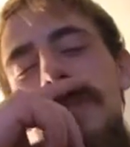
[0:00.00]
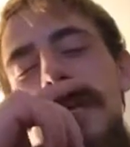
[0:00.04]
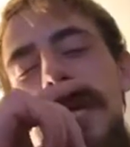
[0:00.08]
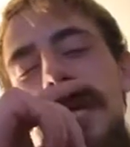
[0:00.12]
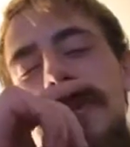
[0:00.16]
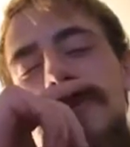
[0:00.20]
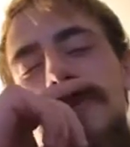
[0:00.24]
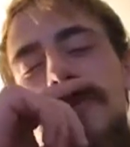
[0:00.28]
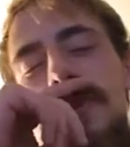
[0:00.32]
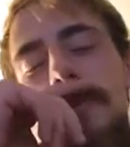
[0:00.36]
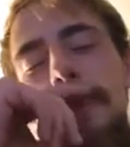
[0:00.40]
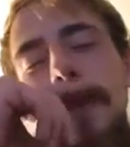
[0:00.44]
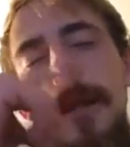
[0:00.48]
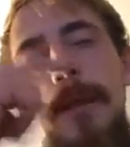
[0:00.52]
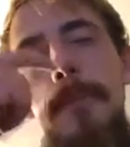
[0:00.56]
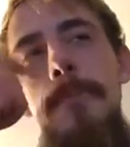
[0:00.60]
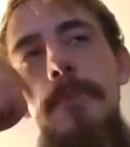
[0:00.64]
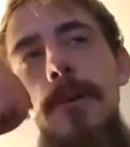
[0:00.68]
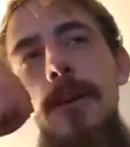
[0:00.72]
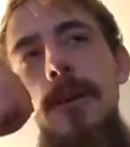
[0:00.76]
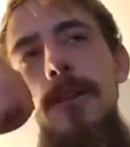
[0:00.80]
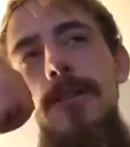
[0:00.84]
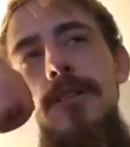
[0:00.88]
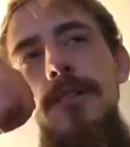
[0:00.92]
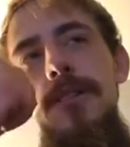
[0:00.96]
things for me
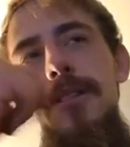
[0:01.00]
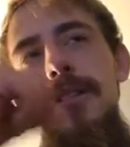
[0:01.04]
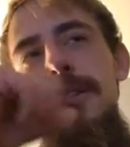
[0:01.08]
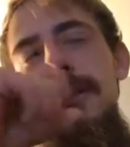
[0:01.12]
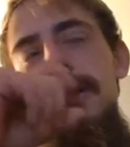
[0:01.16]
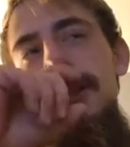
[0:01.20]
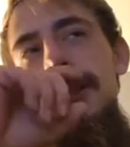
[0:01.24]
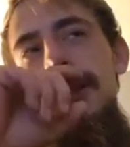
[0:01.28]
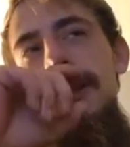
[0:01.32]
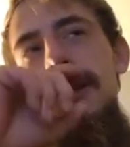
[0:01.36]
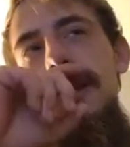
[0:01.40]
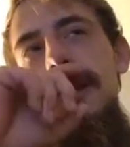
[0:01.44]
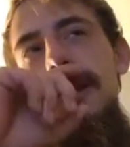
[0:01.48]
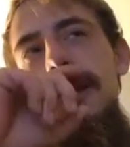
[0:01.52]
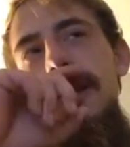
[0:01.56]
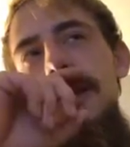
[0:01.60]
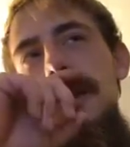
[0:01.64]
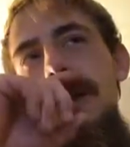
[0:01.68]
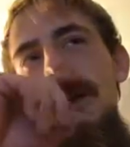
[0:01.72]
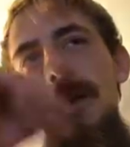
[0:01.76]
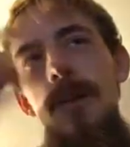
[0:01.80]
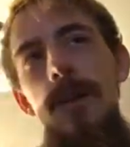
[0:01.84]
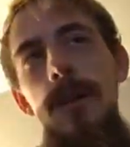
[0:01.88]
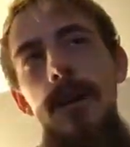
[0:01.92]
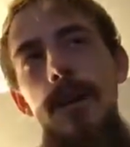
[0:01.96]
personally,
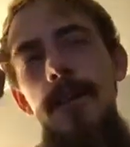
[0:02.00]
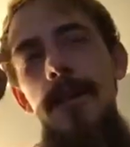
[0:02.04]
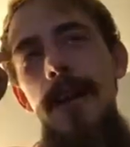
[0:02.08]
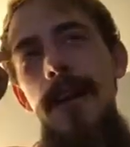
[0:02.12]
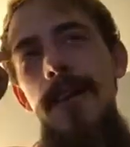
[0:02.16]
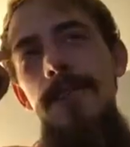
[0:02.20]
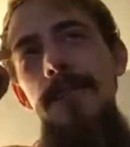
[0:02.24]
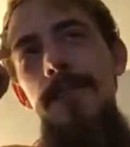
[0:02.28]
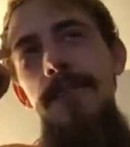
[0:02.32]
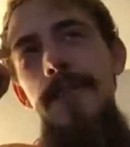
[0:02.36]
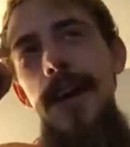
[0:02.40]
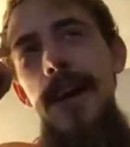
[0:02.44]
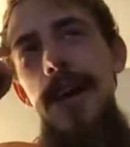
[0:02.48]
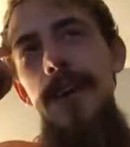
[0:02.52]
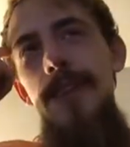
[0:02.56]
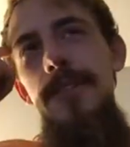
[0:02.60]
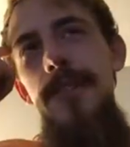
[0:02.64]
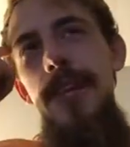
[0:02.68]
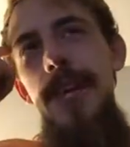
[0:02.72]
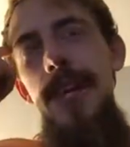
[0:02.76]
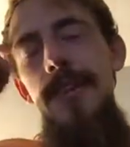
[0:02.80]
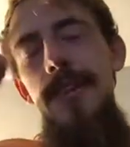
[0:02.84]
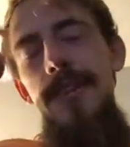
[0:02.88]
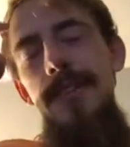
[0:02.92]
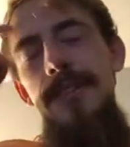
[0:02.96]
whenever I found
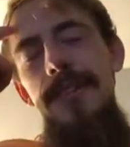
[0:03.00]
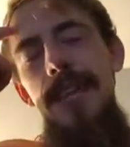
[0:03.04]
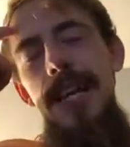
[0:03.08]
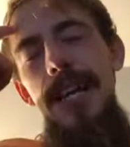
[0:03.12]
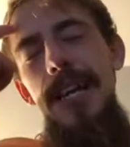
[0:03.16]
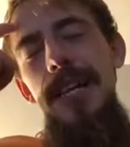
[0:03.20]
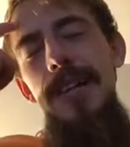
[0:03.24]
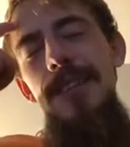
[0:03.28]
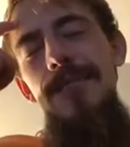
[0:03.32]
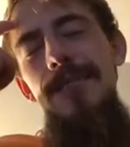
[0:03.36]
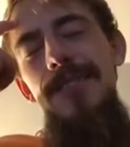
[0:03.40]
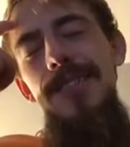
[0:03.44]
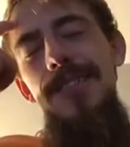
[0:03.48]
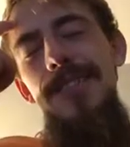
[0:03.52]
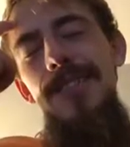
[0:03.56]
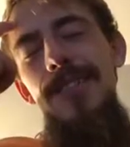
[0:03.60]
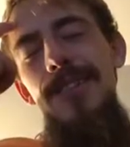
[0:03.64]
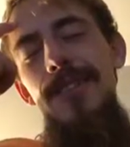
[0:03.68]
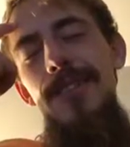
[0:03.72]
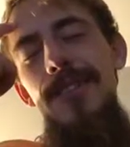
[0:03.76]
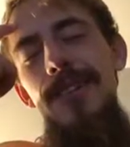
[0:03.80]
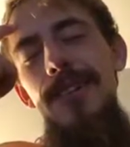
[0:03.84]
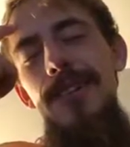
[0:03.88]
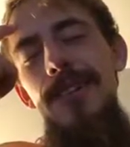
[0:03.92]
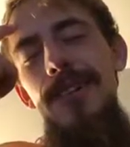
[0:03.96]
out exactly what's
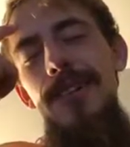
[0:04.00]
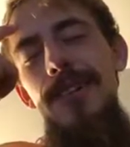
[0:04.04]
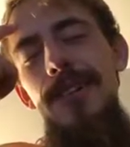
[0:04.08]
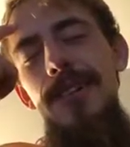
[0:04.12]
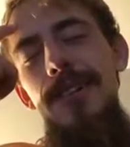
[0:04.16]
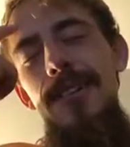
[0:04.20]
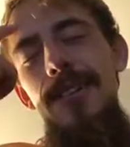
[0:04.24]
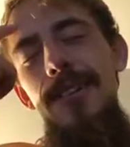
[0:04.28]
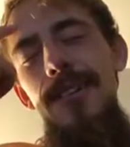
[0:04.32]
going on.